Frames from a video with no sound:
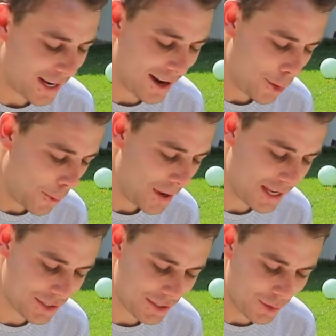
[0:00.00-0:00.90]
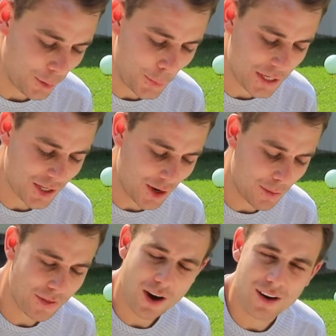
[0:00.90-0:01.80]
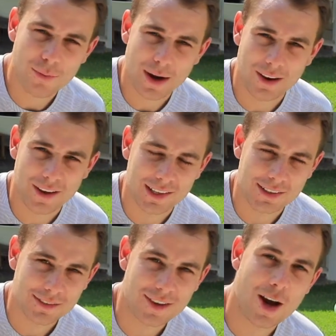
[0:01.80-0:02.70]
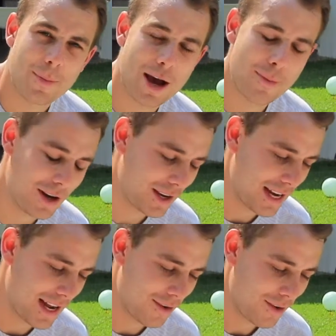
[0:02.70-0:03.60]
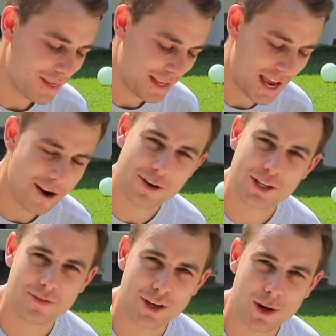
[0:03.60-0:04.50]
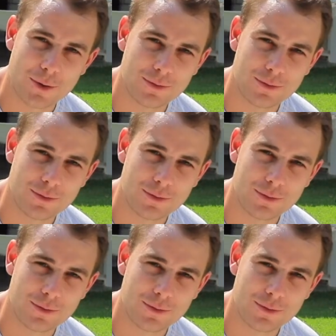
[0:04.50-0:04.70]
out your pitch, always start with the halfway line. I'm now marking out the areas of the goal.